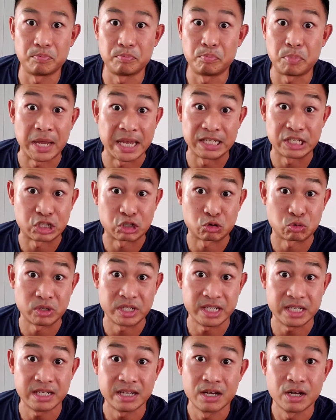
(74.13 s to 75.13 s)

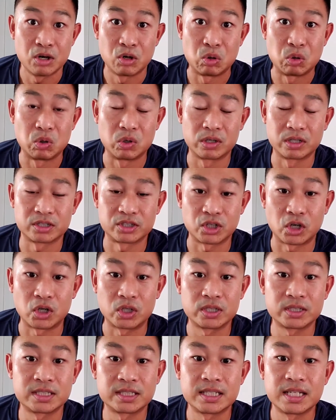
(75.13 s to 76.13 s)
pastry or
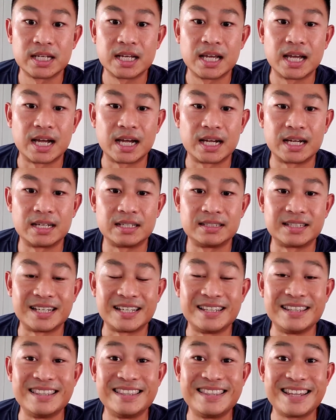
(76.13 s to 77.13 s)
tart. De
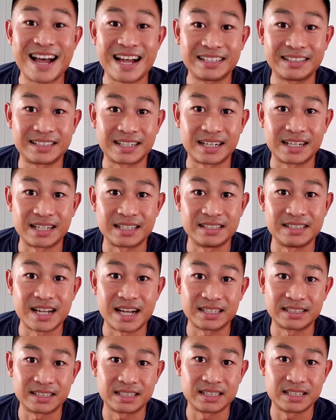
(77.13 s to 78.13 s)
nata,
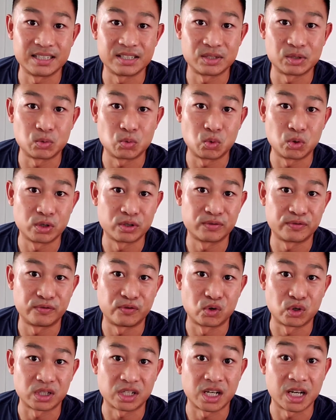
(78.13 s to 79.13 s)
nata is a word
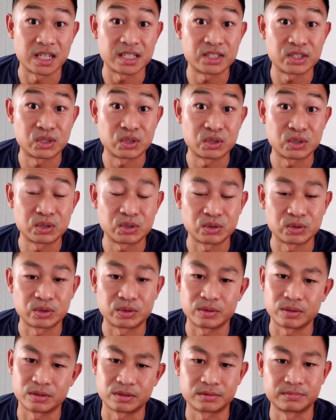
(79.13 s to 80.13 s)
for custard
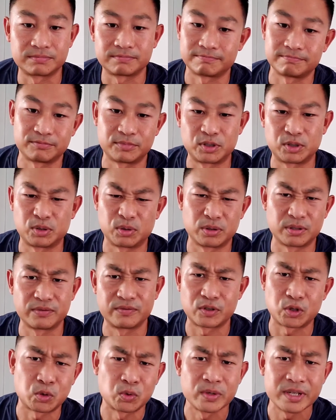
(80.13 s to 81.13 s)
or sort
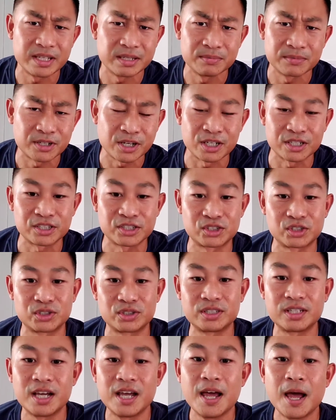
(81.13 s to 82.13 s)
of cream
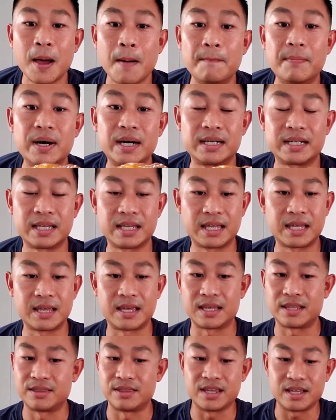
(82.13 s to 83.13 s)
custard, but
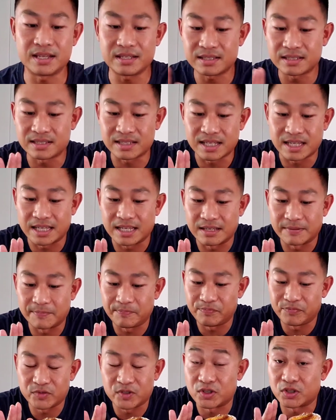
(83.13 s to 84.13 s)
this
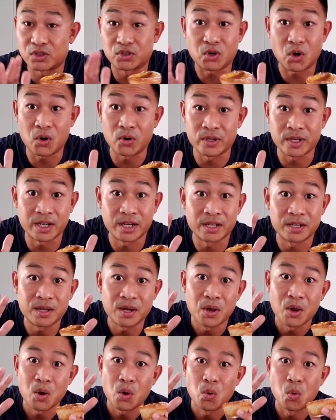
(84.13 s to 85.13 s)
started
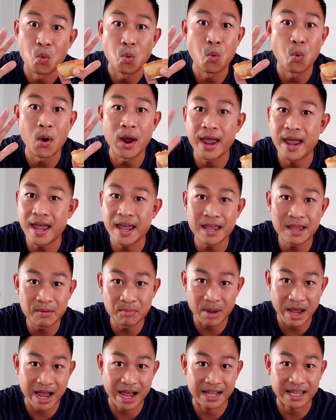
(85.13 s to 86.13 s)
way
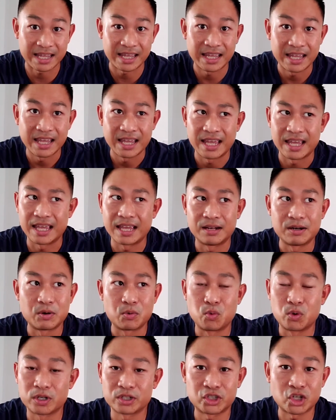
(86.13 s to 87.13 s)
back. And
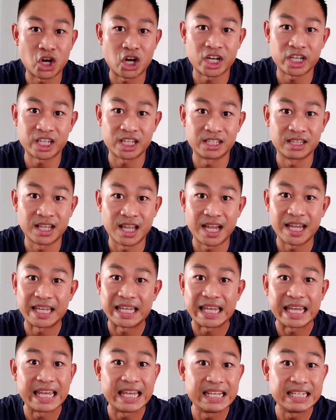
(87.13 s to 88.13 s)
we're talking
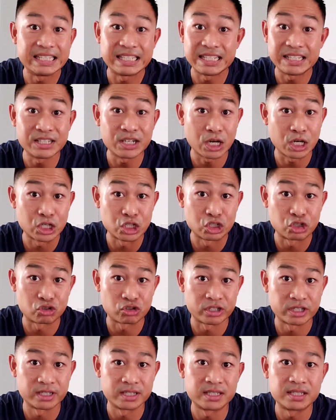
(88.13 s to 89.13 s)
like
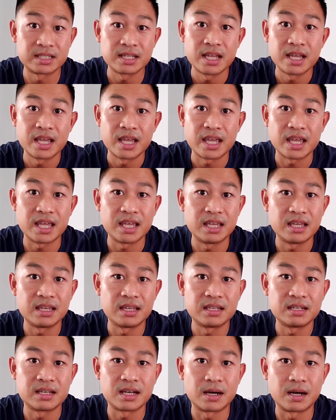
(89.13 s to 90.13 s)
1800s
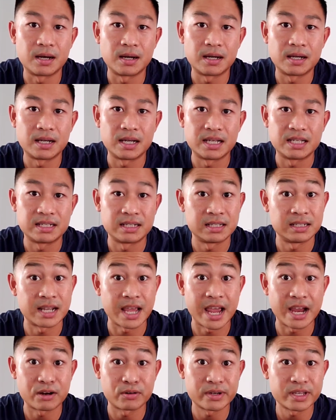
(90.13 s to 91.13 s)
in an
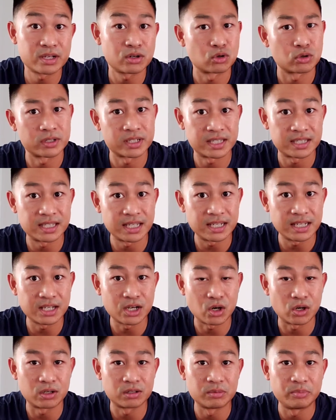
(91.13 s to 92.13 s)
area or a city
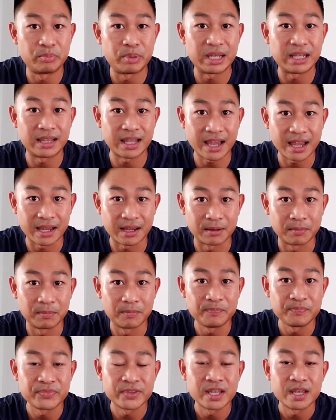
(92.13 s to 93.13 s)
called
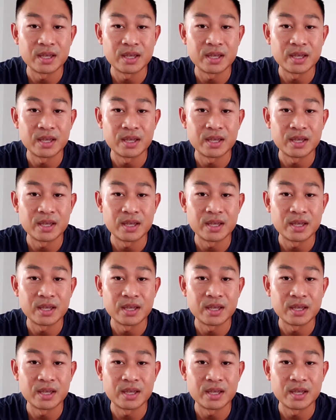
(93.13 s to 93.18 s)
Belèm,